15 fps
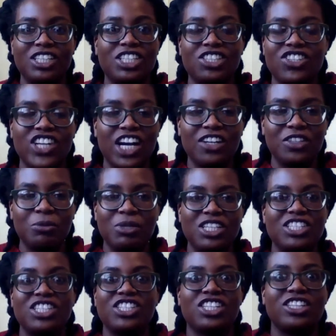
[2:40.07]
she's crying so much, and
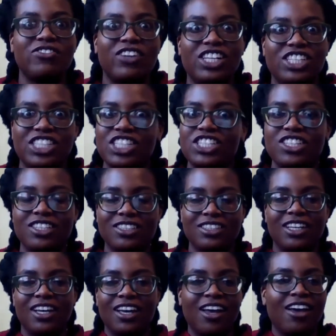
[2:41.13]
she just
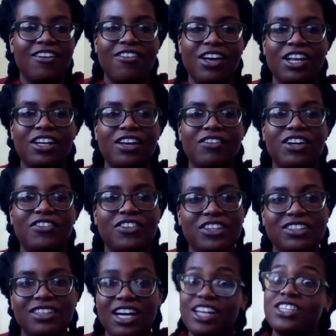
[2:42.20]
fell in love at first
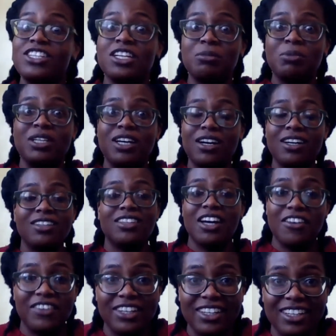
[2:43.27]
sight just because of
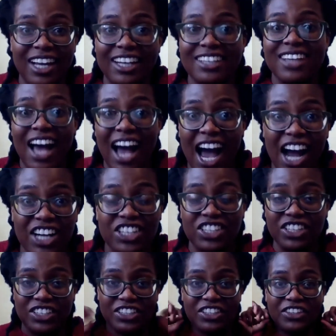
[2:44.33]
a nice action.
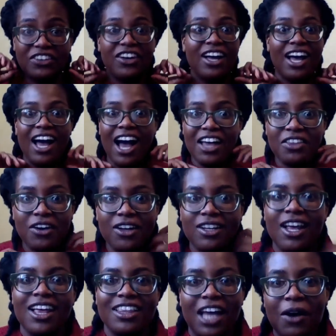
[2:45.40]
You know, I thought
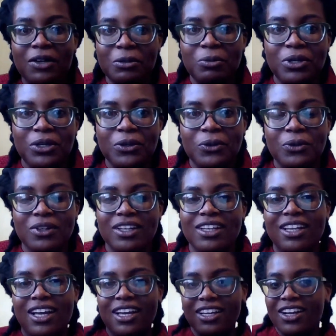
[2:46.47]
that was pretty cool.
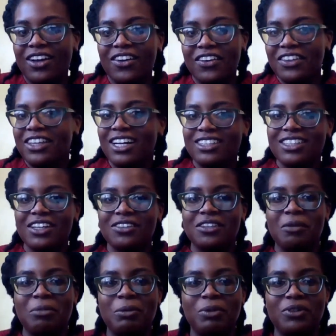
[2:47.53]
You know, that's how some
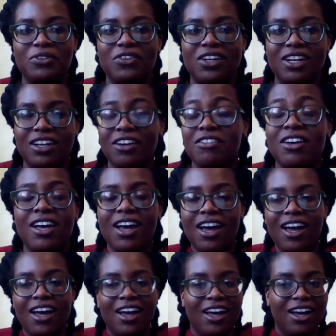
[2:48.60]
people fall in love
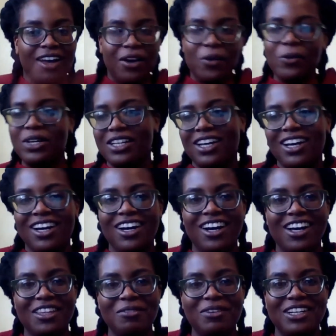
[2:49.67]
with
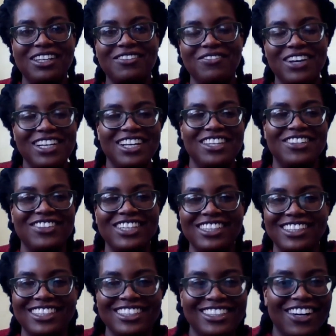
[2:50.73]
many other
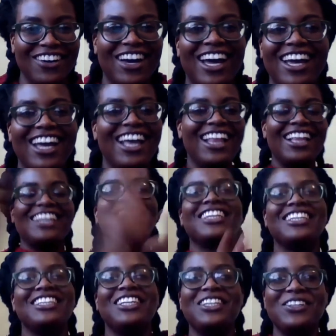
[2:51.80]
reasons. Okay, let's
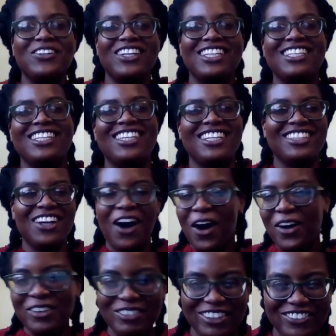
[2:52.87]
continue into this
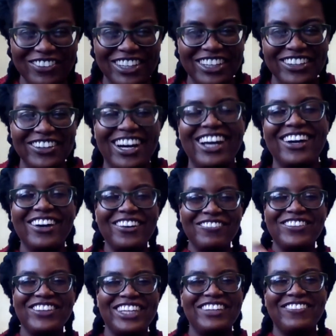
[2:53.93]
horrible video. I hope you
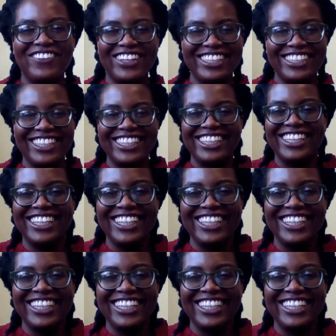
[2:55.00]
keep watching.